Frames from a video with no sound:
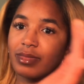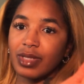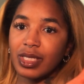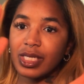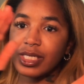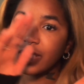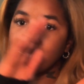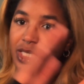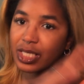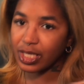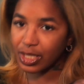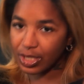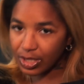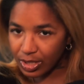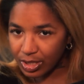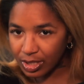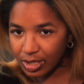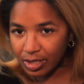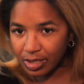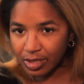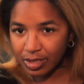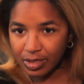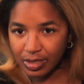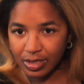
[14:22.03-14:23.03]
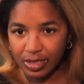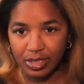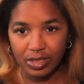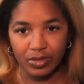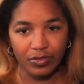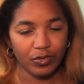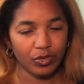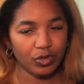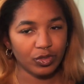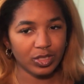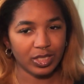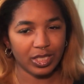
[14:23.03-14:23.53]
secure this
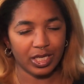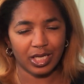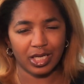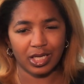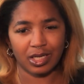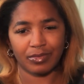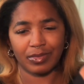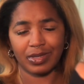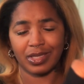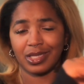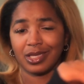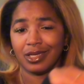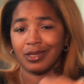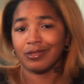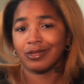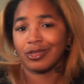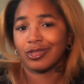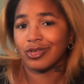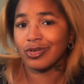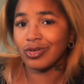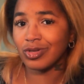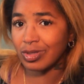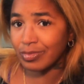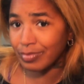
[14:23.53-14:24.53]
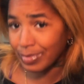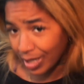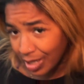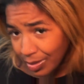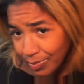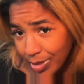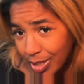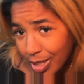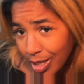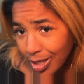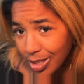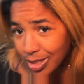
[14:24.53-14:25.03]
full time and it shoot it might
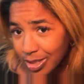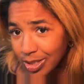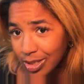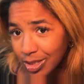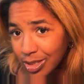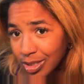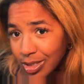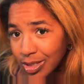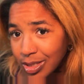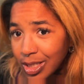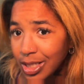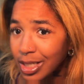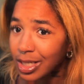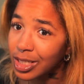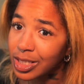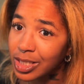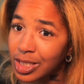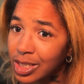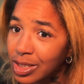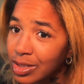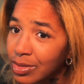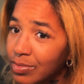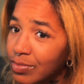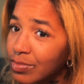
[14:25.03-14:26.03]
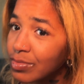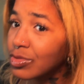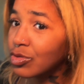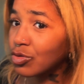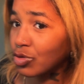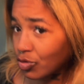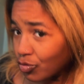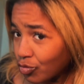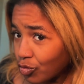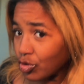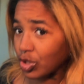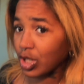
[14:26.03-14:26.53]
be content that i end up
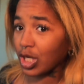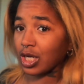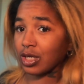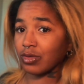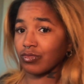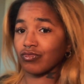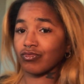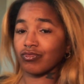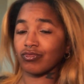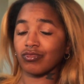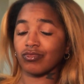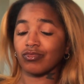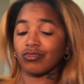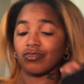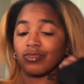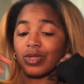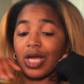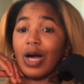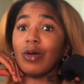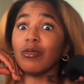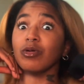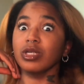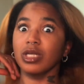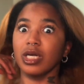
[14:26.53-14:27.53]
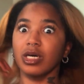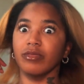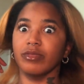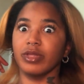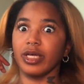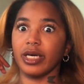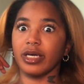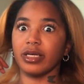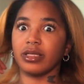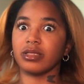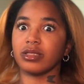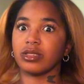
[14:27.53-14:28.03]
doing full time i would love
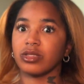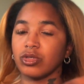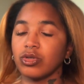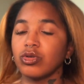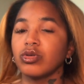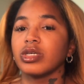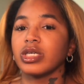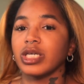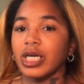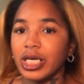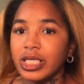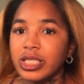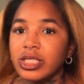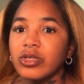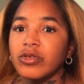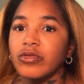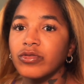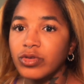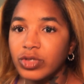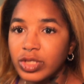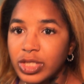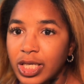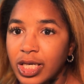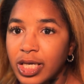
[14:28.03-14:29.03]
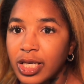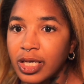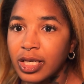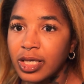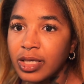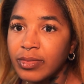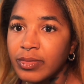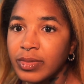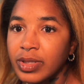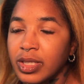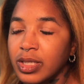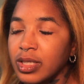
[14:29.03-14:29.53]
that doing content full
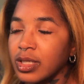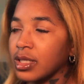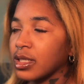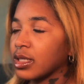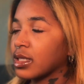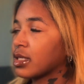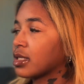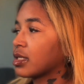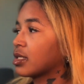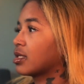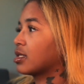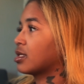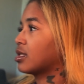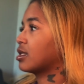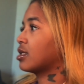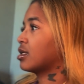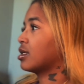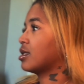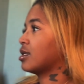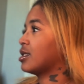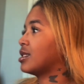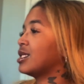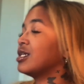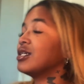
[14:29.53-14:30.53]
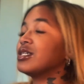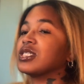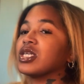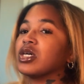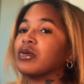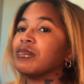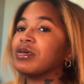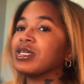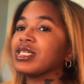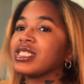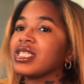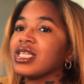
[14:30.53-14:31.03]
time there's so
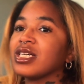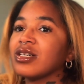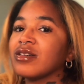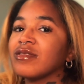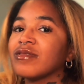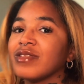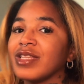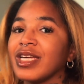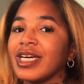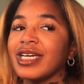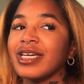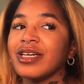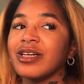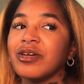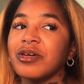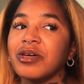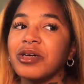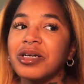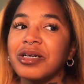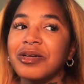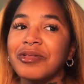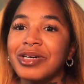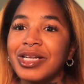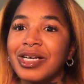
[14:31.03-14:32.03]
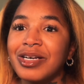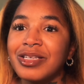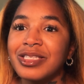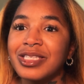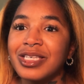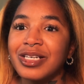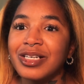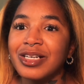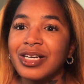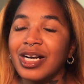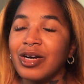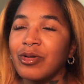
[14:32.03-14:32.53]
much stuff like when i was
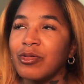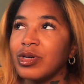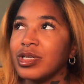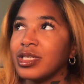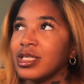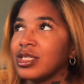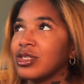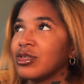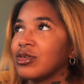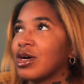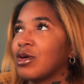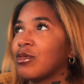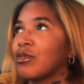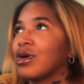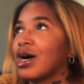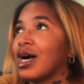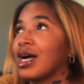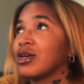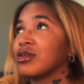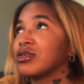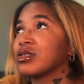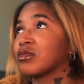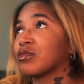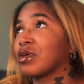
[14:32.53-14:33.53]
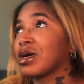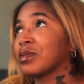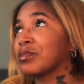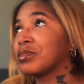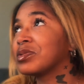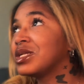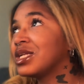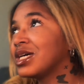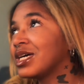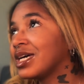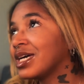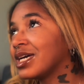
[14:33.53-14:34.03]
younger i wanted to do i, want, I used to write
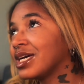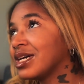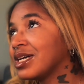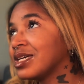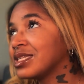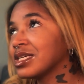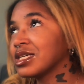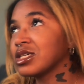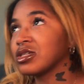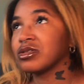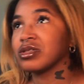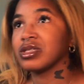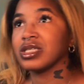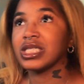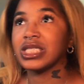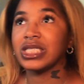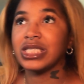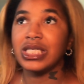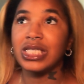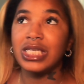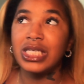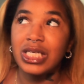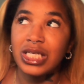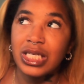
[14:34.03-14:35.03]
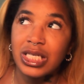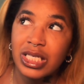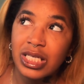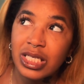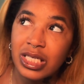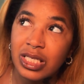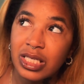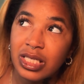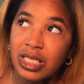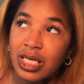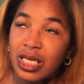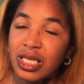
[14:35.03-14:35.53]
plays i used to
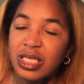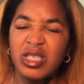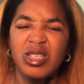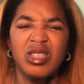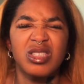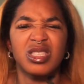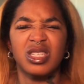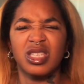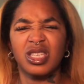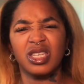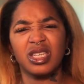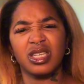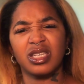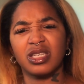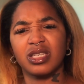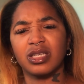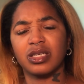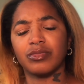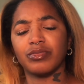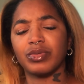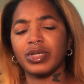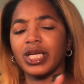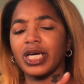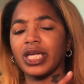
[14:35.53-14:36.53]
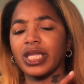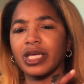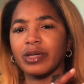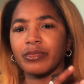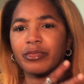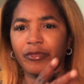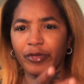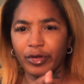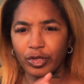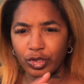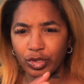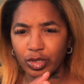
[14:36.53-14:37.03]
sing i still sing but not like
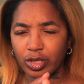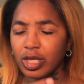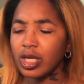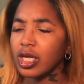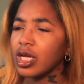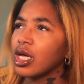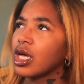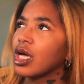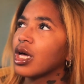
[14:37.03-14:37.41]
professionally